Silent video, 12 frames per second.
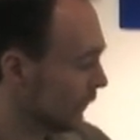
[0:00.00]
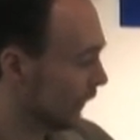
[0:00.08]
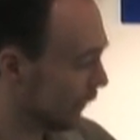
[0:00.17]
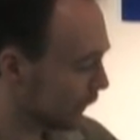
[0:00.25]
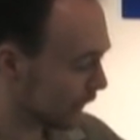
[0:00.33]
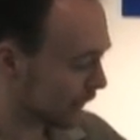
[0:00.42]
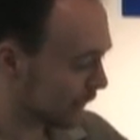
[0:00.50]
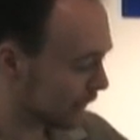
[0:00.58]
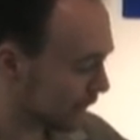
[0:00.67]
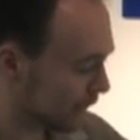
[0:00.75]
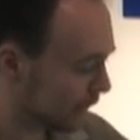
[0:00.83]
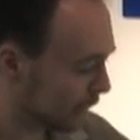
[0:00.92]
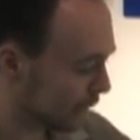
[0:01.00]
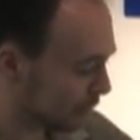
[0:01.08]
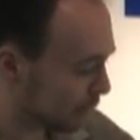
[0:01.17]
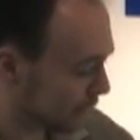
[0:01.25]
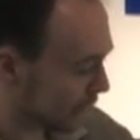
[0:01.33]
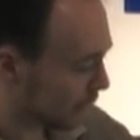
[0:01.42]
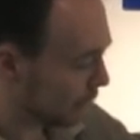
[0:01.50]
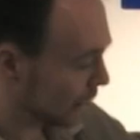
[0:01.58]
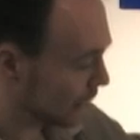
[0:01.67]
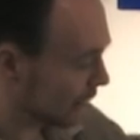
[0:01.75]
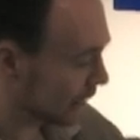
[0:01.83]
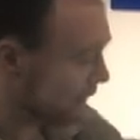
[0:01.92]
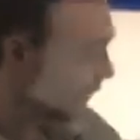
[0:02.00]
emphasis of this particular piece.